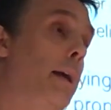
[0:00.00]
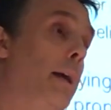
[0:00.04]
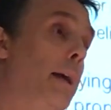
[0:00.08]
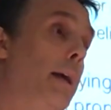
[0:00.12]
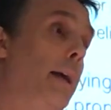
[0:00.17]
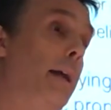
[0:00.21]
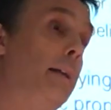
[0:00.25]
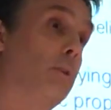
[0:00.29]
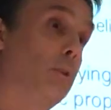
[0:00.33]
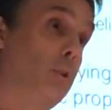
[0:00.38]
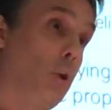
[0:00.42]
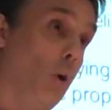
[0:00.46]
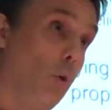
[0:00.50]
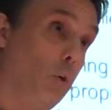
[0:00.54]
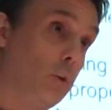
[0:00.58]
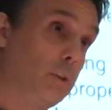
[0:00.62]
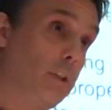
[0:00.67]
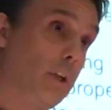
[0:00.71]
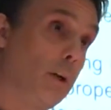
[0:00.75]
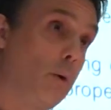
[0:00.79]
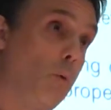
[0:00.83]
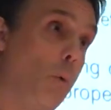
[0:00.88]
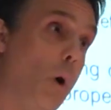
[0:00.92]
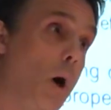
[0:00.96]
is a
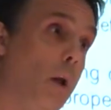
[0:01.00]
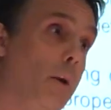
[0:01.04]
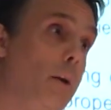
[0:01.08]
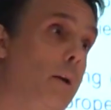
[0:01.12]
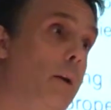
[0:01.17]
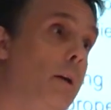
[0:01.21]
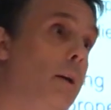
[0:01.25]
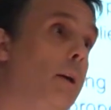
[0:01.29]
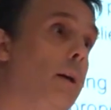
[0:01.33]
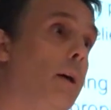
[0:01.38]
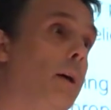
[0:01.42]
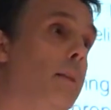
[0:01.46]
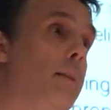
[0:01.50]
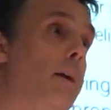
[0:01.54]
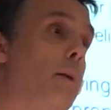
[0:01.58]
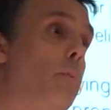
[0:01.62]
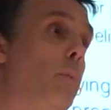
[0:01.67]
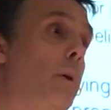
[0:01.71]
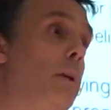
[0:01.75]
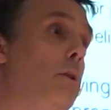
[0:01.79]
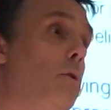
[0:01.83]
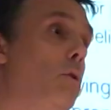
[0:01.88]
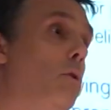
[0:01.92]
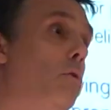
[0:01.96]
toxic one, and
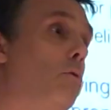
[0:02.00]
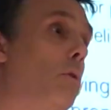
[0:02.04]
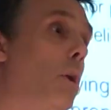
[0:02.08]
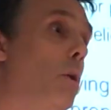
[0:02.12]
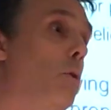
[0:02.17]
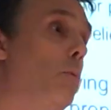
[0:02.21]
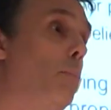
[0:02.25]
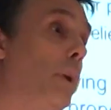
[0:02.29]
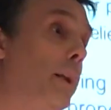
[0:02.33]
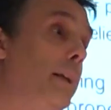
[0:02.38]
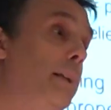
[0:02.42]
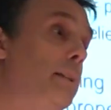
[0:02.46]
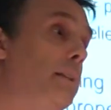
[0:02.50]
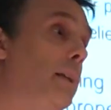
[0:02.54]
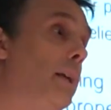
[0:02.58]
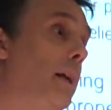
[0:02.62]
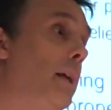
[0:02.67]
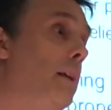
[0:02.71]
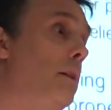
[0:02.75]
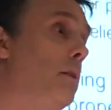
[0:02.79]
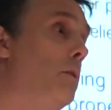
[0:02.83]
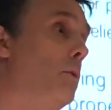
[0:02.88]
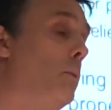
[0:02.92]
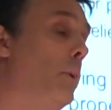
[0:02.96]
then when you throw policing
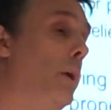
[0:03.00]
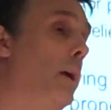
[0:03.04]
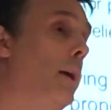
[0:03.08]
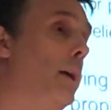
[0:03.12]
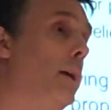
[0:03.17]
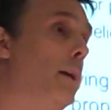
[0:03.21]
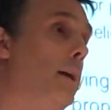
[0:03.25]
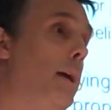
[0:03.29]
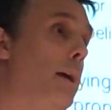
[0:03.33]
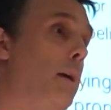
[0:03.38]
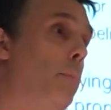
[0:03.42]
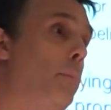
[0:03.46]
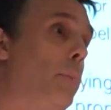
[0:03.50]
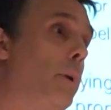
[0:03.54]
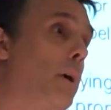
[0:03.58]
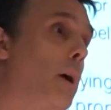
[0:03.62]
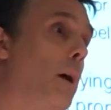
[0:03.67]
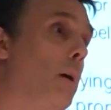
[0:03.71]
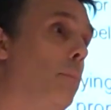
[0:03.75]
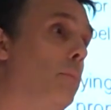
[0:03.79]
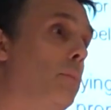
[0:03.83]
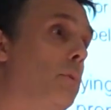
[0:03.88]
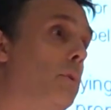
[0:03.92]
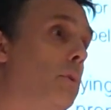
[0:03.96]
into it, it
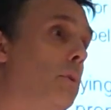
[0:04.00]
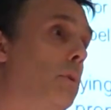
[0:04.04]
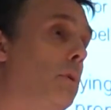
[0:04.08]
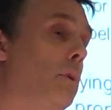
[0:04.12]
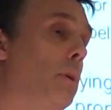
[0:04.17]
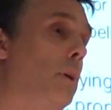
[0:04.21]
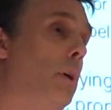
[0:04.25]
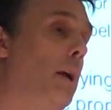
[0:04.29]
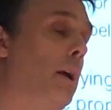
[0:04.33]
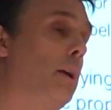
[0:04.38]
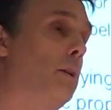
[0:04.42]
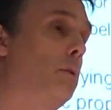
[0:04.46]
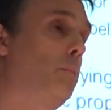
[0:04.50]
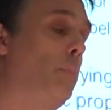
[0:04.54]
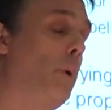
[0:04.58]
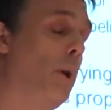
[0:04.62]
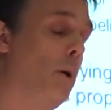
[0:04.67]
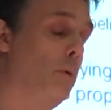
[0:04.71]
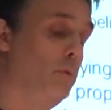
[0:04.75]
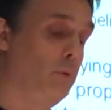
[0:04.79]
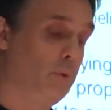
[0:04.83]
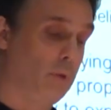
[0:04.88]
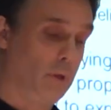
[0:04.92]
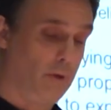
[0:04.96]
becomes
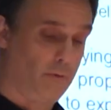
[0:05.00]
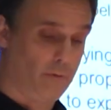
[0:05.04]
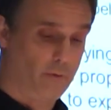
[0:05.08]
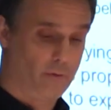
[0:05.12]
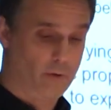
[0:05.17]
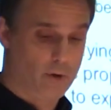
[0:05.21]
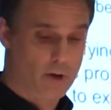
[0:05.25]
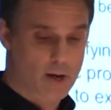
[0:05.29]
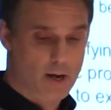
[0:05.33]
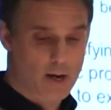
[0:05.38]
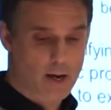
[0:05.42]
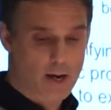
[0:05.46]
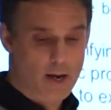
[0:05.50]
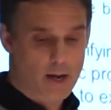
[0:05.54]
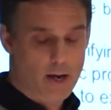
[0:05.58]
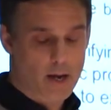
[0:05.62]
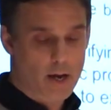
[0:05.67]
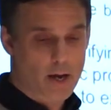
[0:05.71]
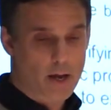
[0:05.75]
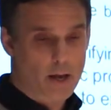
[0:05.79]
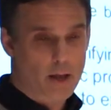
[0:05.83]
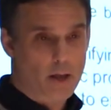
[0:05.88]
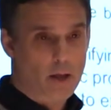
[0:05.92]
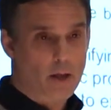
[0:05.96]
explosive.
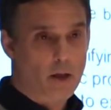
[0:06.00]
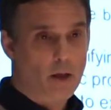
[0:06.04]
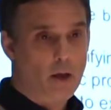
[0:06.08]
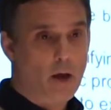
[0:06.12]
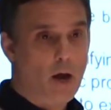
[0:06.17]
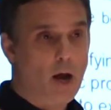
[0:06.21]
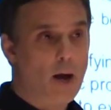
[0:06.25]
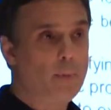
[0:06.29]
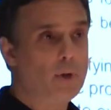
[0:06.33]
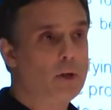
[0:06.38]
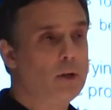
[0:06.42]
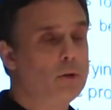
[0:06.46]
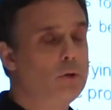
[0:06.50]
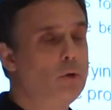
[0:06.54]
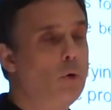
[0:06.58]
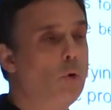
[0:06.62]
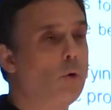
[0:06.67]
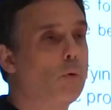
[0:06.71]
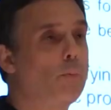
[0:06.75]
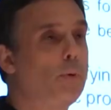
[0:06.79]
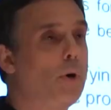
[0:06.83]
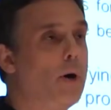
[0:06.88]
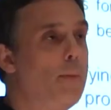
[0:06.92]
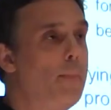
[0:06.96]
I'm going to
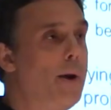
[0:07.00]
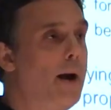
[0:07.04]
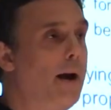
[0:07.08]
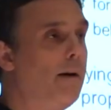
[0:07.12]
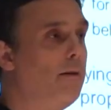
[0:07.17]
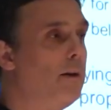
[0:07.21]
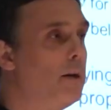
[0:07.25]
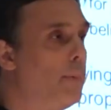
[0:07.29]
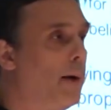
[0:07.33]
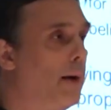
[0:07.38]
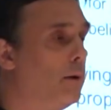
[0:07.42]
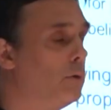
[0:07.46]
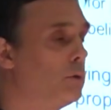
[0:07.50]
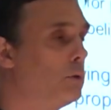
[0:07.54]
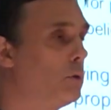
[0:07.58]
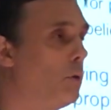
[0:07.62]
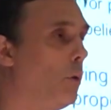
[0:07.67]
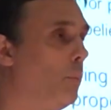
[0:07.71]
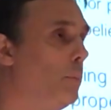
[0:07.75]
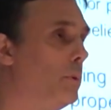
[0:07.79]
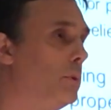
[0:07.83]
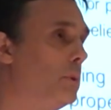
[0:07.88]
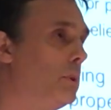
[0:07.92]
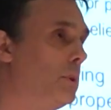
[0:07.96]
talk primarily about
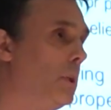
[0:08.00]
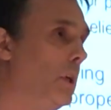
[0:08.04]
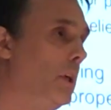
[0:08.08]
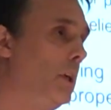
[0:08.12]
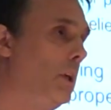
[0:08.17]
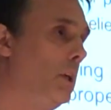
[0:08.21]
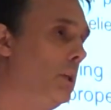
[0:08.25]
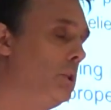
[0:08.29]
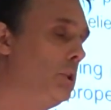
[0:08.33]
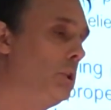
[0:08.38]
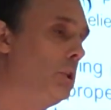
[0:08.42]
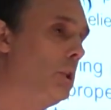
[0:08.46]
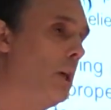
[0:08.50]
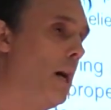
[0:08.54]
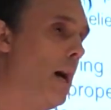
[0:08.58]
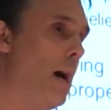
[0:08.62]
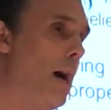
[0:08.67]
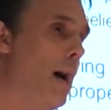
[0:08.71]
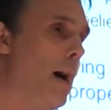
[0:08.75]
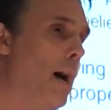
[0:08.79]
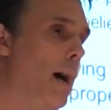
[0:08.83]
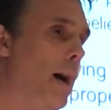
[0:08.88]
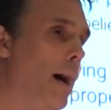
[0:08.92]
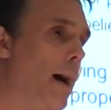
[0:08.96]
stop and search,
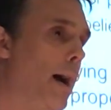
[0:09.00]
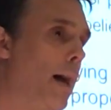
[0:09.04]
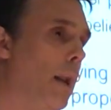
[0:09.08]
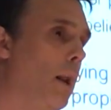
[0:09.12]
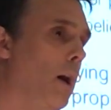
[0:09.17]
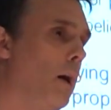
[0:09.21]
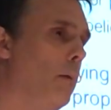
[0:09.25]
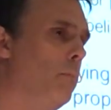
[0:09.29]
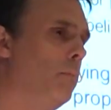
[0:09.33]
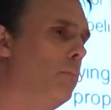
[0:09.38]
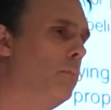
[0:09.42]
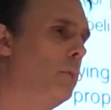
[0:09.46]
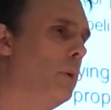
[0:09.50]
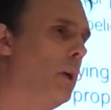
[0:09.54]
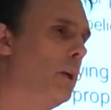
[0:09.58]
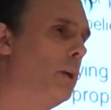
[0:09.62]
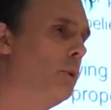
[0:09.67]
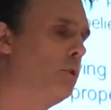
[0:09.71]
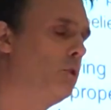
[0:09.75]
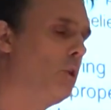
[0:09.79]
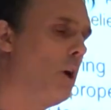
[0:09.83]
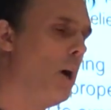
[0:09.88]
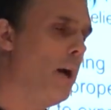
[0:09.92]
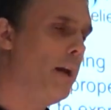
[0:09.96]
and I'm going
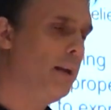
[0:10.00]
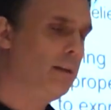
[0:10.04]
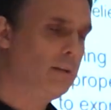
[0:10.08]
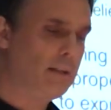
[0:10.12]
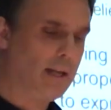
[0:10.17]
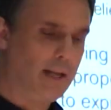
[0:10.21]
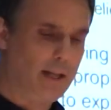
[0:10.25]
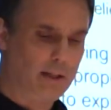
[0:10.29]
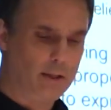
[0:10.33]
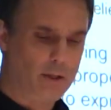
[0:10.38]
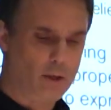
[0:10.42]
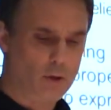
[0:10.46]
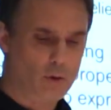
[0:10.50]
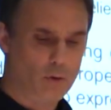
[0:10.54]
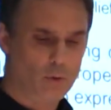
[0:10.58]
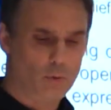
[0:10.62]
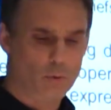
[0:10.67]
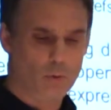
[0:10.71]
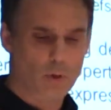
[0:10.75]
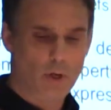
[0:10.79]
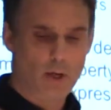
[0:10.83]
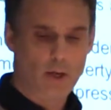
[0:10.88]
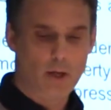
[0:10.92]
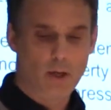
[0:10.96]
to try and tell
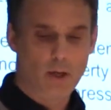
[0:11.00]
you